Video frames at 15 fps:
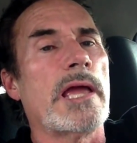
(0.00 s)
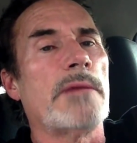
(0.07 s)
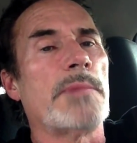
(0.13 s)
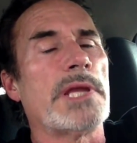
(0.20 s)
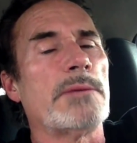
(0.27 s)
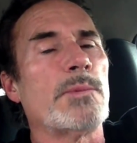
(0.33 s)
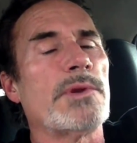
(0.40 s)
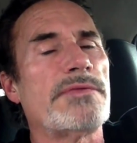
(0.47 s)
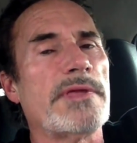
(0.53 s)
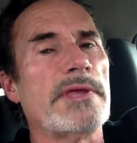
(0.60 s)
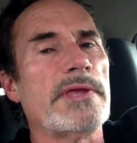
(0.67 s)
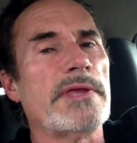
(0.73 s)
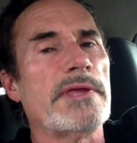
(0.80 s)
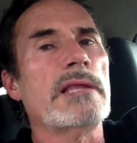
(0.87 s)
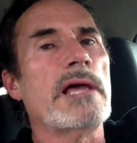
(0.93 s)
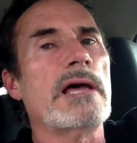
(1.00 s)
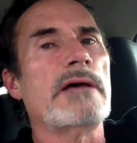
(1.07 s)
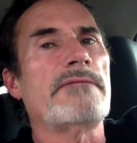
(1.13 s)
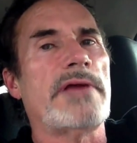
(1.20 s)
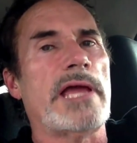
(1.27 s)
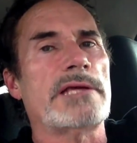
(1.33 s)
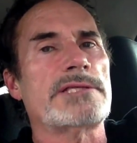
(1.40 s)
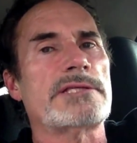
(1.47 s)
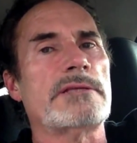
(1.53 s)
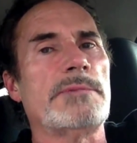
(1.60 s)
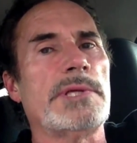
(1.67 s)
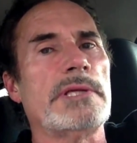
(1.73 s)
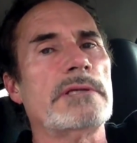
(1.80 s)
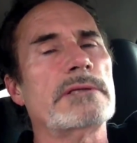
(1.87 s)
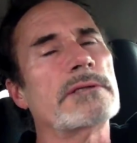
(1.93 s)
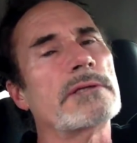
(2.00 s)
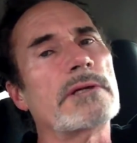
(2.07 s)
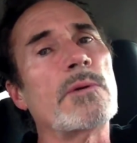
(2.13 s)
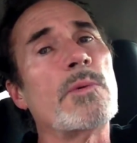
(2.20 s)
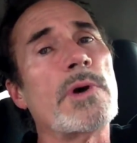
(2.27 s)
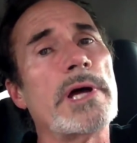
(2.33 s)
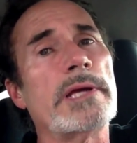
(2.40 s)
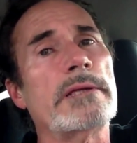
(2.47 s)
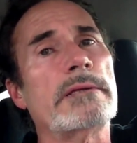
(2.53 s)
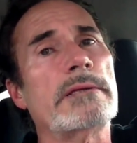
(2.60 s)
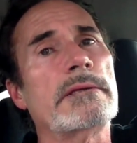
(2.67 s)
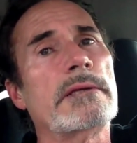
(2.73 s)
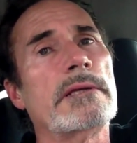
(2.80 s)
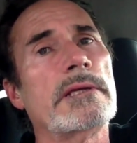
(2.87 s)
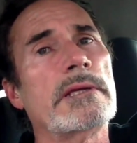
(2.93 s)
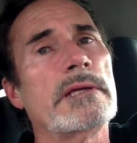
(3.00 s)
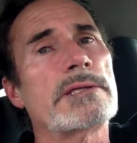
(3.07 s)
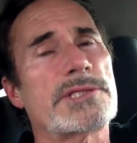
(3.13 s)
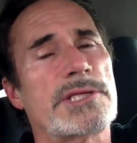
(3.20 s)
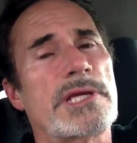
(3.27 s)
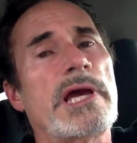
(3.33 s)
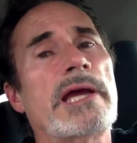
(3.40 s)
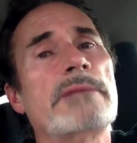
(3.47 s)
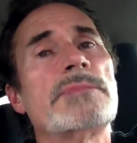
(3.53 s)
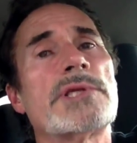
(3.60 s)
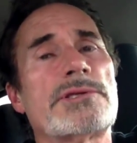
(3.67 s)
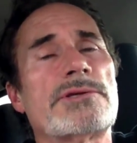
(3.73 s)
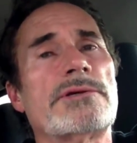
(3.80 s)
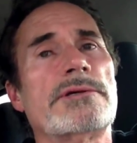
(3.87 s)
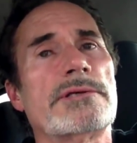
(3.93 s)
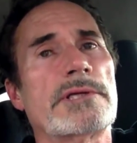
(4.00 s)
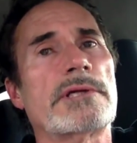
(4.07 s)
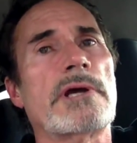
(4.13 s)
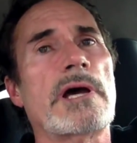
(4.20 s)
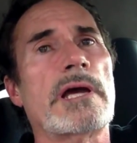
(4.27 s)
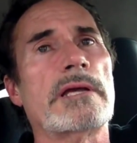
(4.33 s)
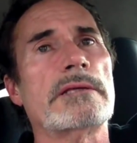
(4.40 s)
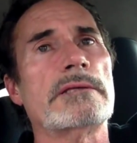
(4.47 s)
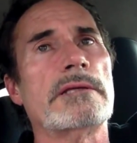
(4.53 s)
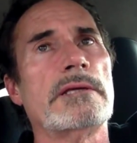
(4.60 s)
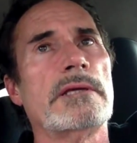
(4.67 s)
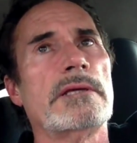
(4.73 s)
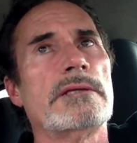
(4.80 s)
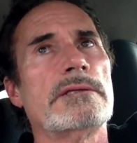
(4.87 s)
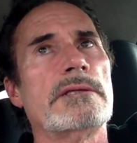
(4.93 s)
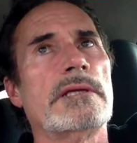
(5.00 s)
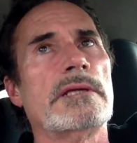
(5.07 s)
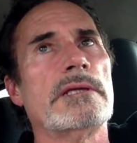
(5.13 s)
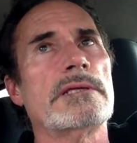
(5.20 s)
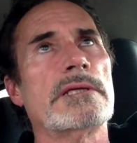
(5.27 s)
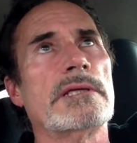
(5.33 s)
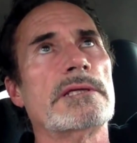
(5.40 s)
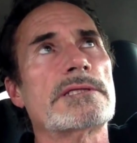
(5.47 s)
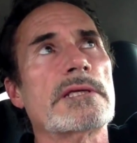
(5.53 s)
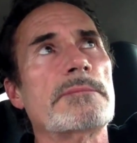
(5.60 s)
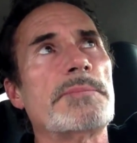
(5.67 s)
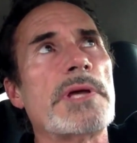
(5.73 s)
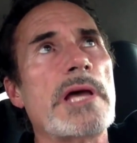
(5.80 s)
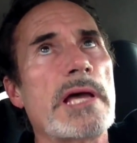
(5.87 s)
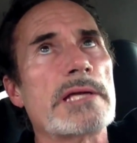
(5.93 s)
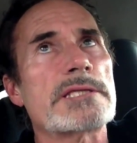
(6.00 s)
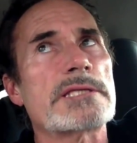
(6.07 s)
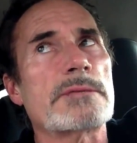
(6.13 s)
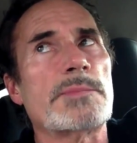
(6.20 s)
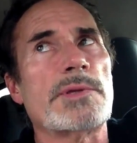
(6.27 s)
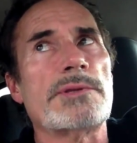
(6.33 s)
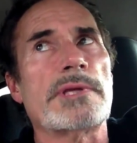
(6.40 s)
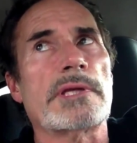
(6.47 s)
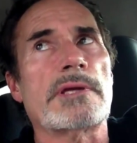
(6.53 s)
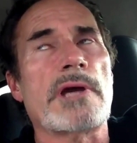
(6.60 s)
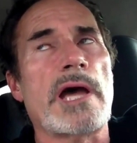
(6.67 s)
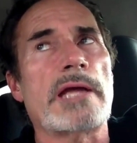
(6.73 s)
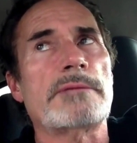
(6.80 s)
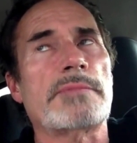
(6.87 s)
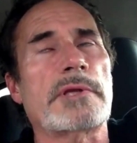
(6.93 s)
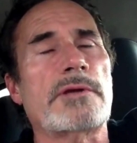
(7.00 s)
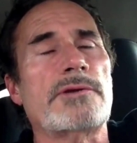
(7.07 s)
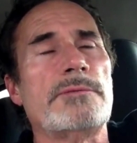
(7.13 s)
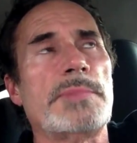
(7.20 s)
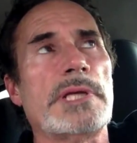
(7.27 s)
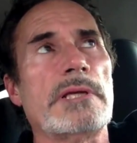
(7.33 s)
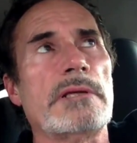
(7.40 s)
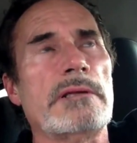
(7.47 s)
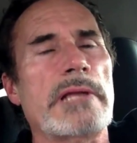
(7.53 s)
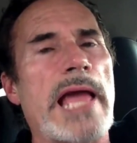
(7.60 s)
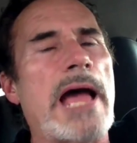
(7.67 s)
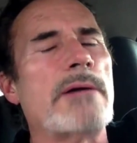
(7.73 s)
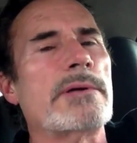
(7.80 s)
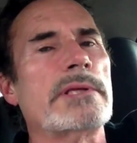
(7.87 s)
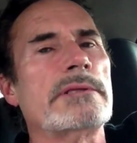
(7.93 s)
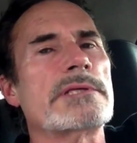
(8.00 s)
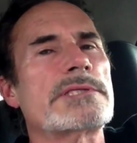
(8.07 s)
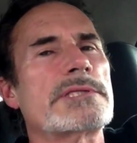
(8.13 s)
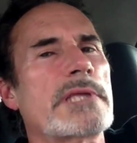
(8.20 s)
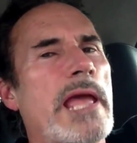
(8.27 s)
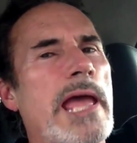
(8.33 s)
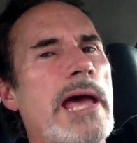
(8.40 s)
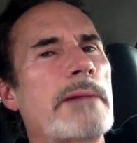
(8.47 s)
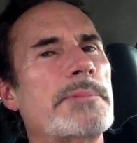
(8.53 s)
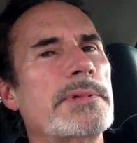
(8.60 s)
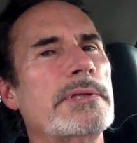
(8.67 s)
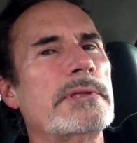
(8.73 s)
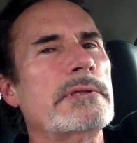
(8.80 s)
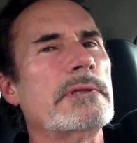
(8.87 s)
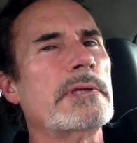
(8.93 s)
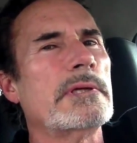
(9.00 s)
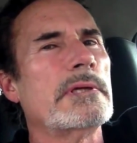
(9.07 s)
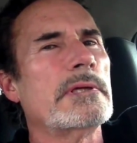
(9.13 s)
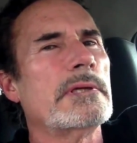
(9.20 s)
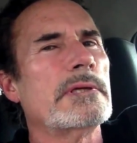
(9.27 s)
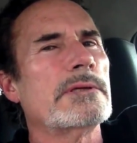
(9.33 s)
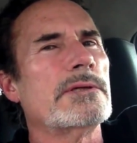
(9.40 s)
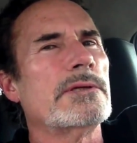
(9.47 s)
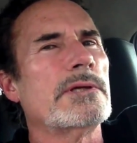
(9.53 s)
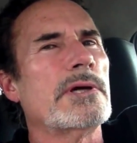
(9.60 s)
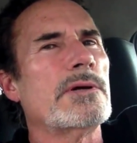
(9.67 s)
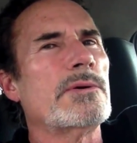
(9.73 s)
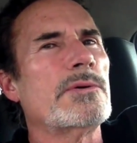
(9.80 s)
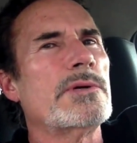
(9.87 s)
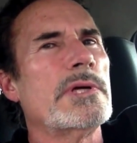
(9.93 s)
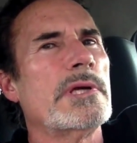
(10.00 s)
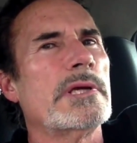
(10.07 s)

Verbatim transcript: but within that love has to be, you know what? It's time to turn to God is, it possible that God could be allowing this to happen? You know,